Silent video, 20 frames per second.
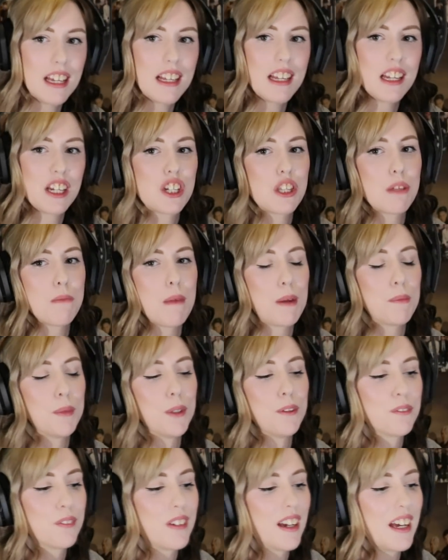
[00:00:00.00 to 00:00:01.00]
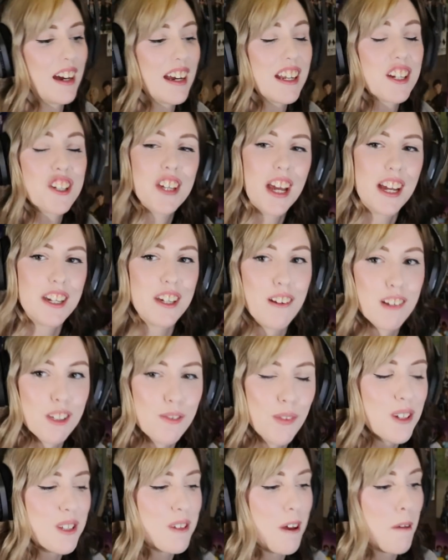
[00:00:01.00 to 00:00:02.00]
into the meme of it's Chanyeol's
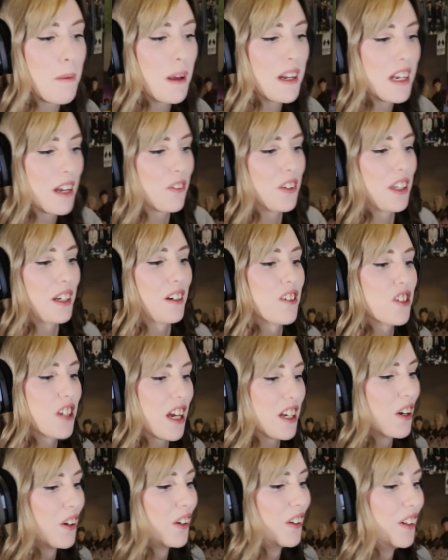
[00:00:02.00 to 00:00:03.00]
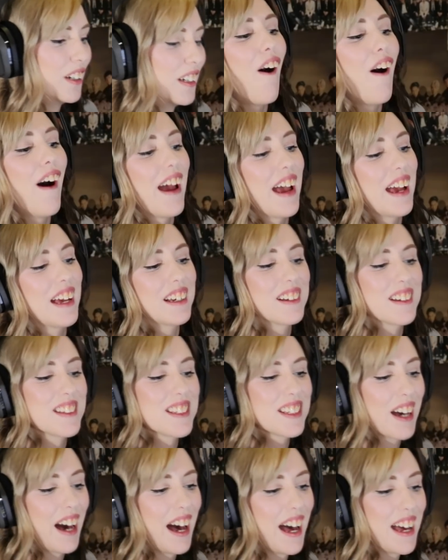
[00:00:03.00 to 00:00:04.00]
fault, so I pinned everything on Chanyeol. Oh, and
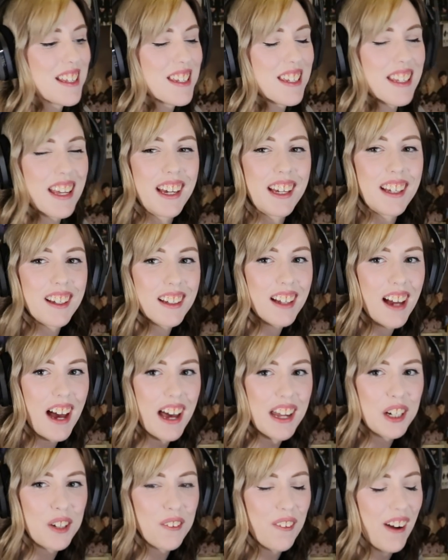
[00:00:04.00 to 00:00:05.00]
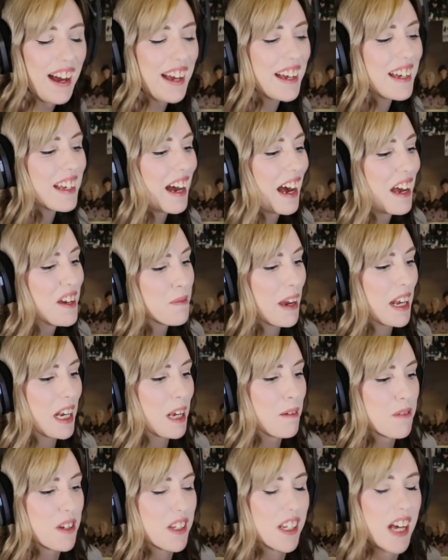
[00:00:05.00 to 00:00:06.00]
because Kai's like kind of quiet, I made
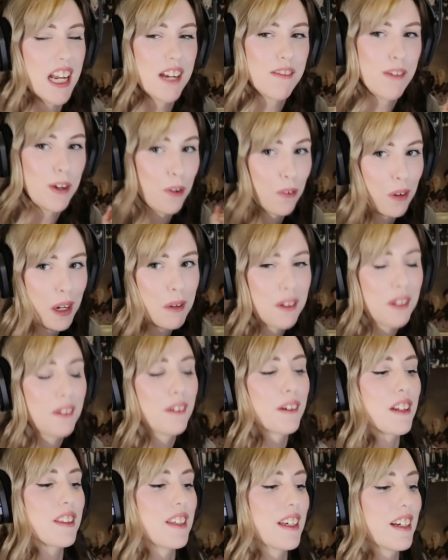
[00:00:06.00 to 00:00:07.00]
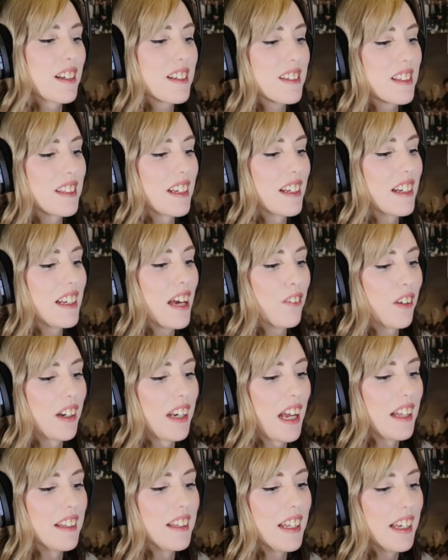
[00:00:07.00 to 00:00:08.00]
him just kind of agree with a lot of things, and then every
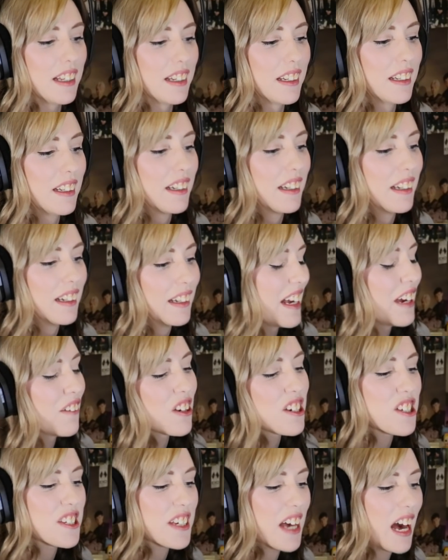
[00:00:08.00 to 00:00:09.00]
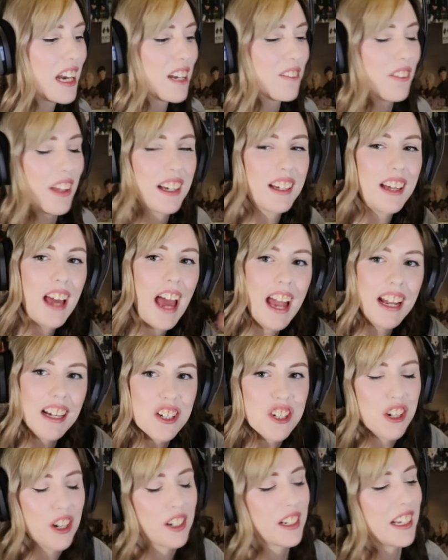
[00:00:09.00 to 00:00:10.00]
now and then everyone just kind of like hanging
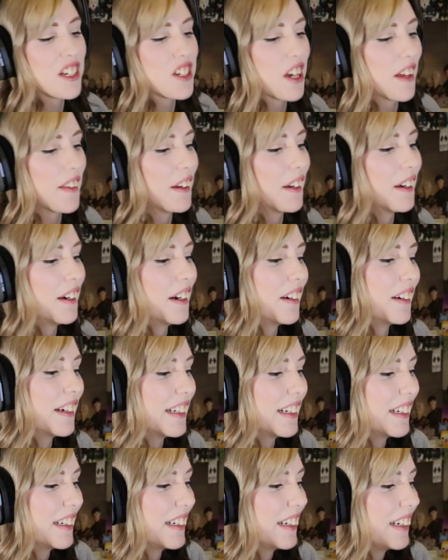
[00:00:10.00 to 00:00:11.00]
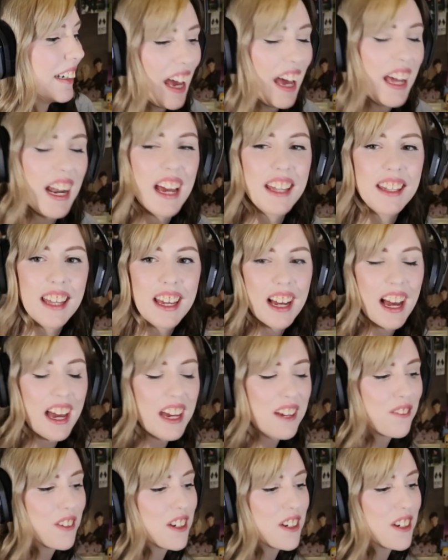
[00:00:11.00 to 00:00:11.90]
shit on each other. And I like, I